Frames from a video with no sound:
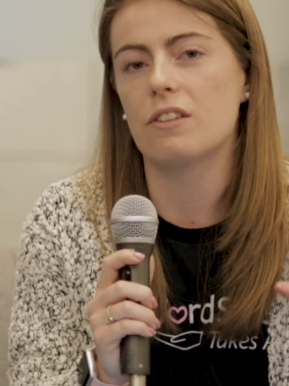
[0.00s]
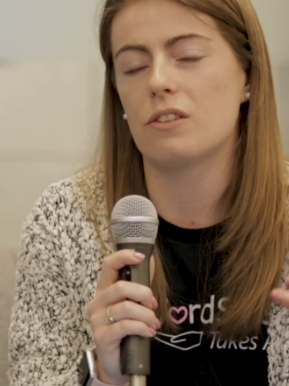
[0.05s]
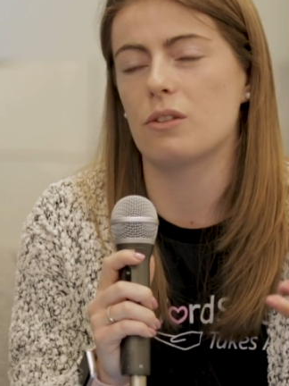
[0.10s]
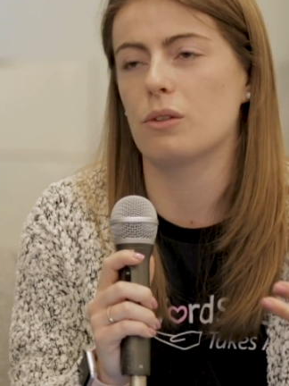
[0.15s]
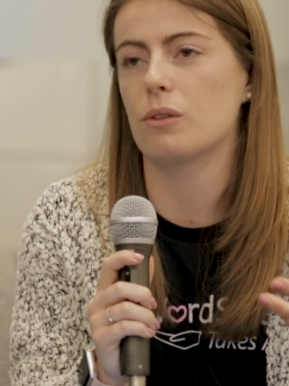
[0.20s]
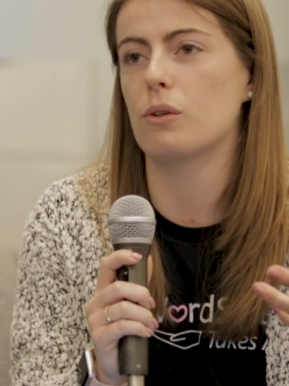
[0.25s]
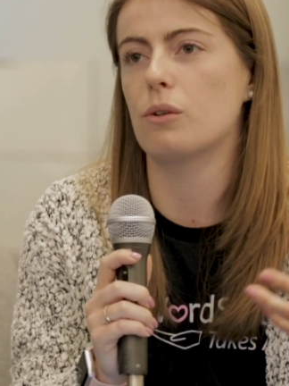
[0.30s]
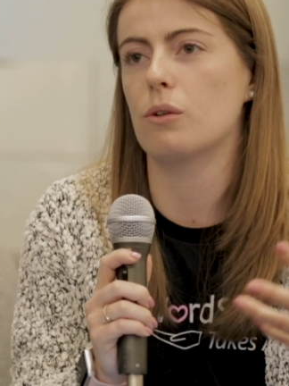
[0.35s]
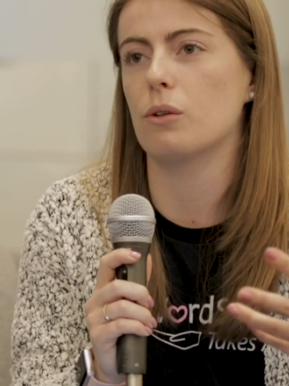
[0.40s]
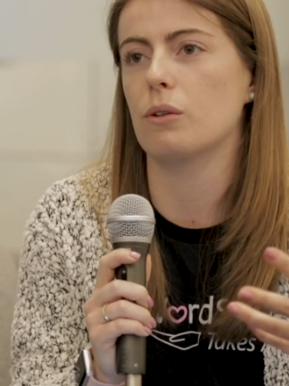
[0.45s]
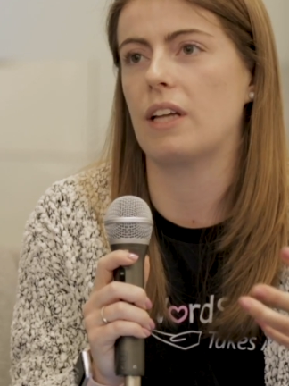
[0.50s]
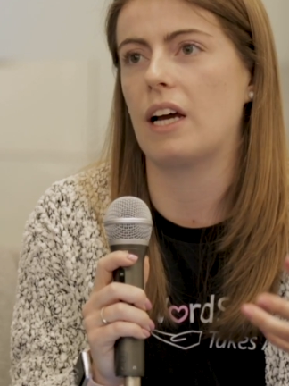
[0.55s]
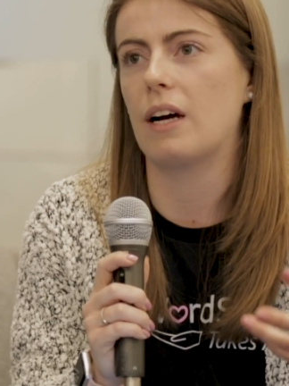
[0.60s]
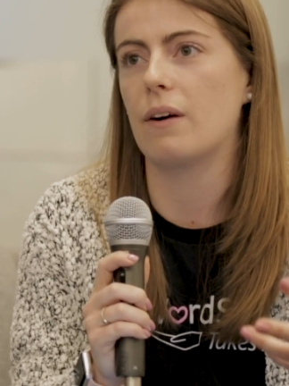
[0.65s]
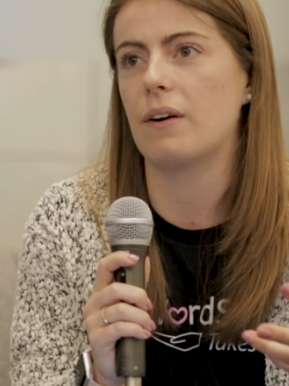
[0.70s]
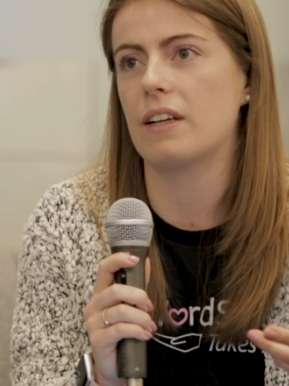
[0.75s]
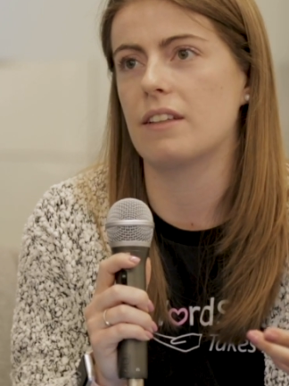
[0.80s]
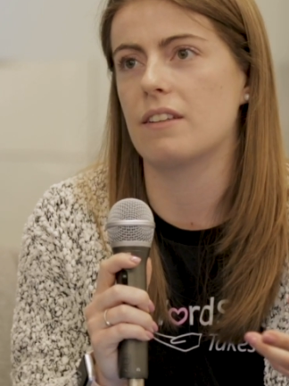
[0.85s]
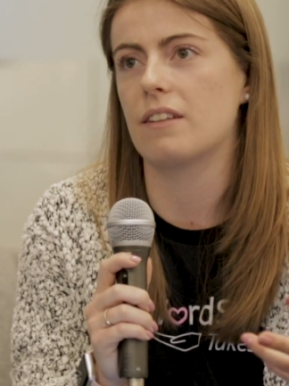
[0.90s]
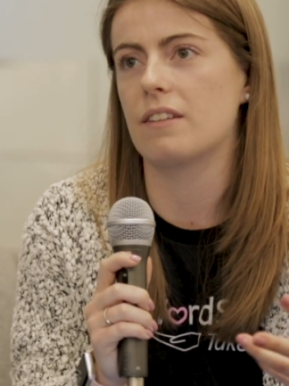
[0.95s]
So Google
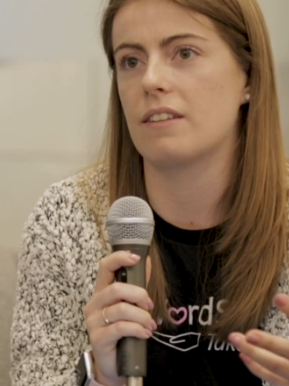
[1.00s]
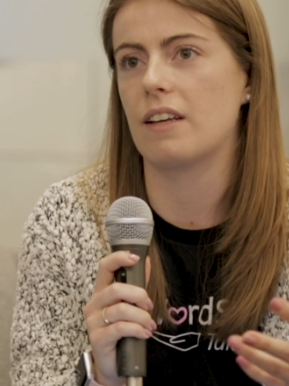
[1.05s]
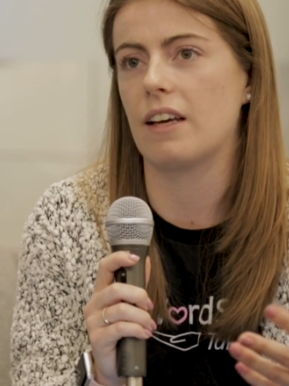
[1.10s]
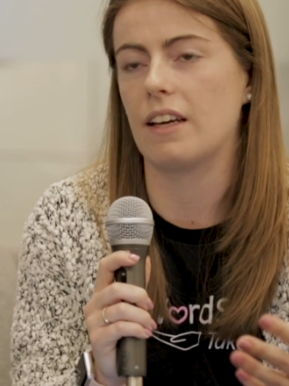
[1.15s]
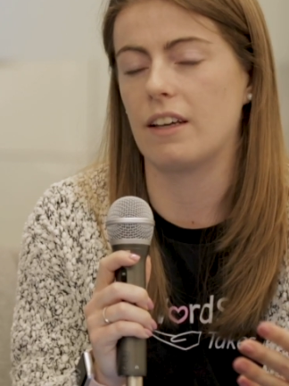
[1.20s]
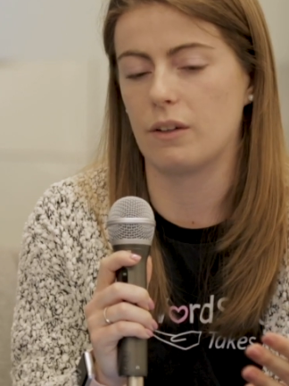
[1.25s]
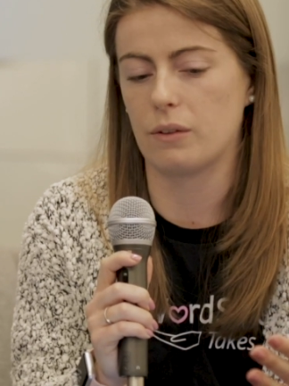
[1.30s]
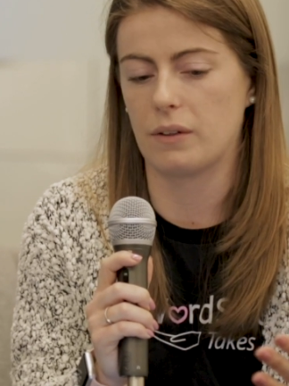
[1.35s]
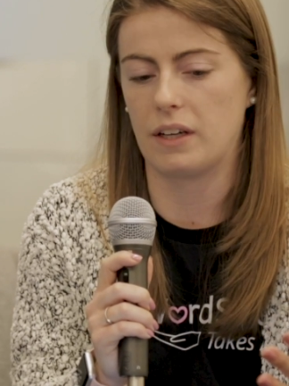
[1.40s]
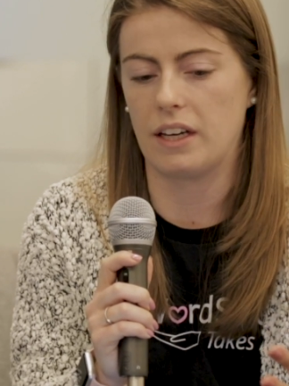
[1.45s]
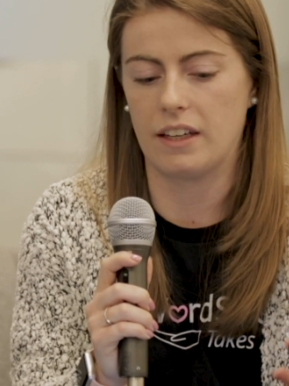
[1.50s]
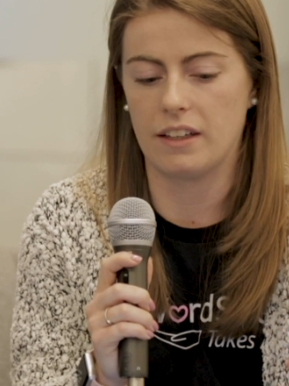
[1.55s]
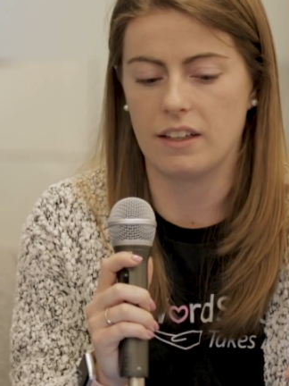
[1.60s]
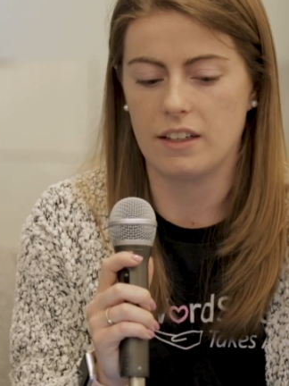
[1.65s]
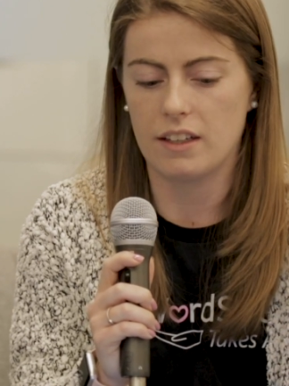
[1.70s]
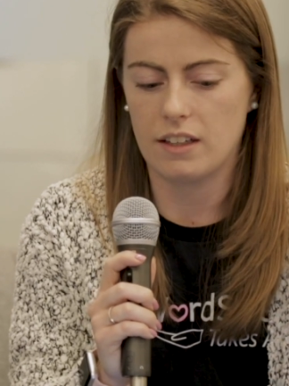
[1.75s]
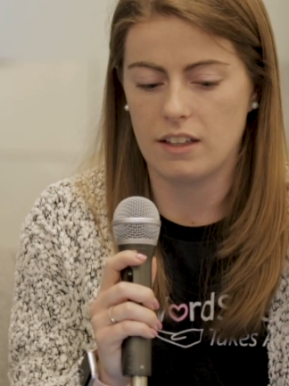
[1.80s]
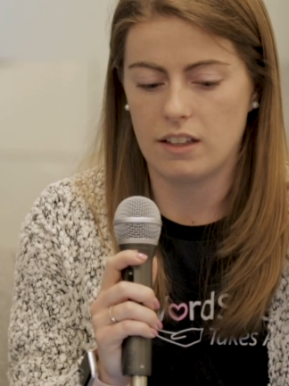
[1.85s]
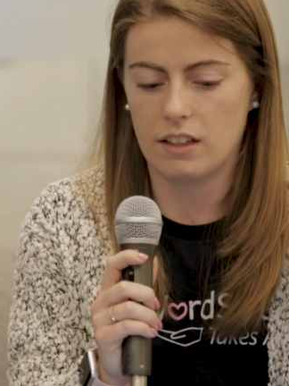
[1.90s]
now had to say, okay,